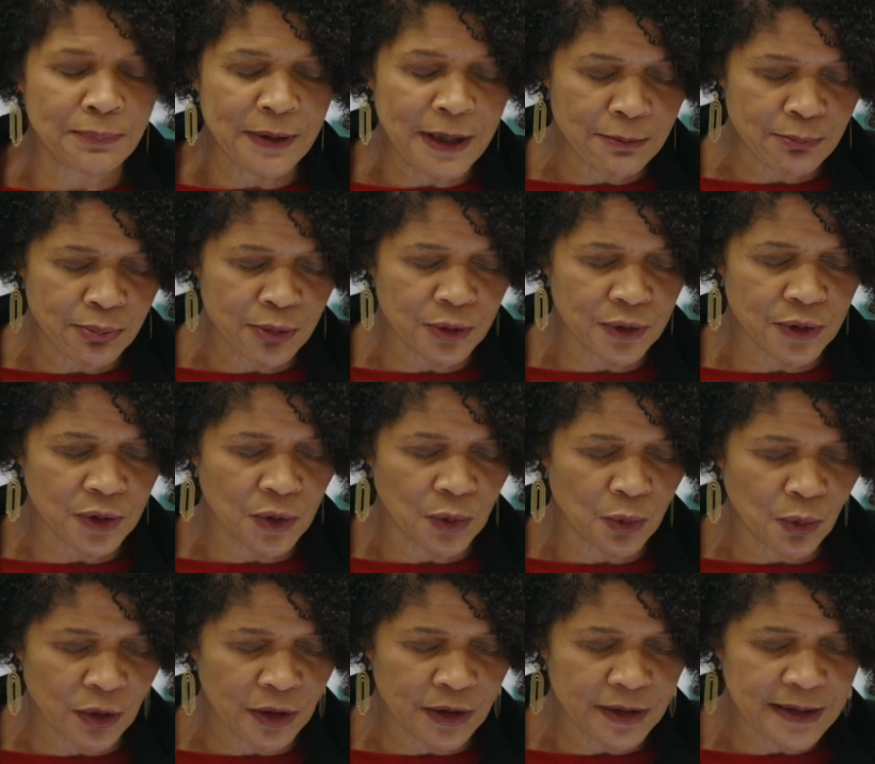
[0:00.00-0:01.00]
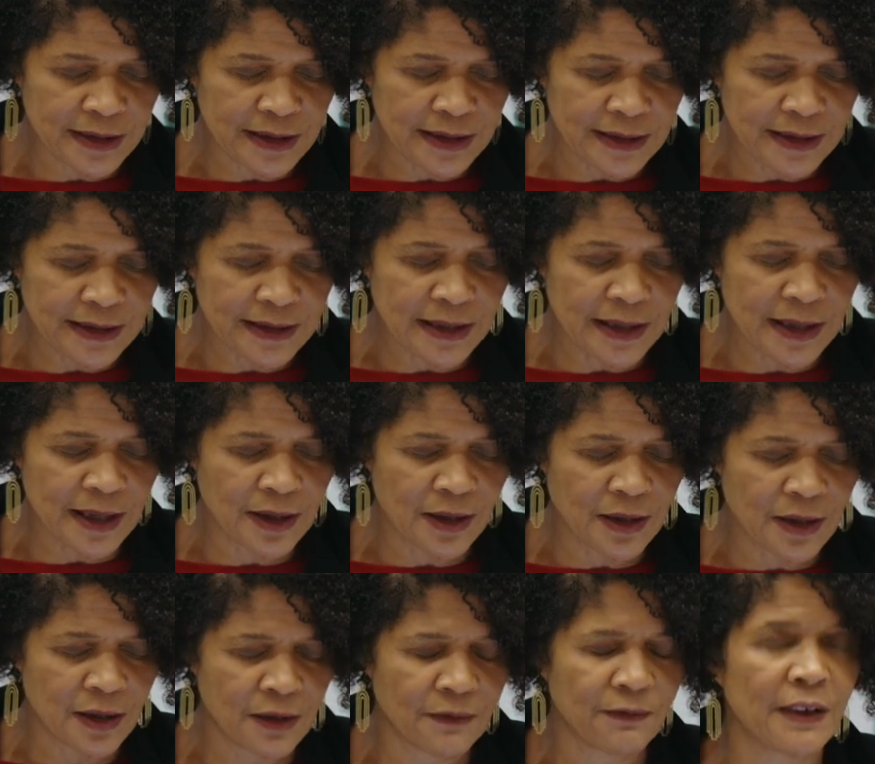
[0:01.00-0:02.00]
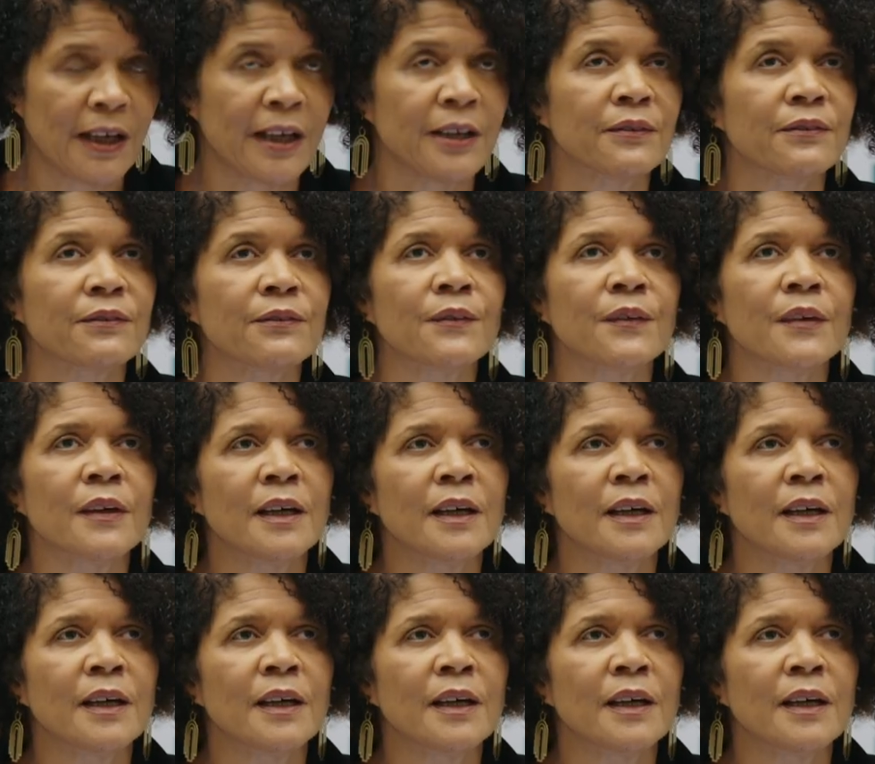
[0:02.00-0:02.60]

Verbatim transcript: people's quality of life.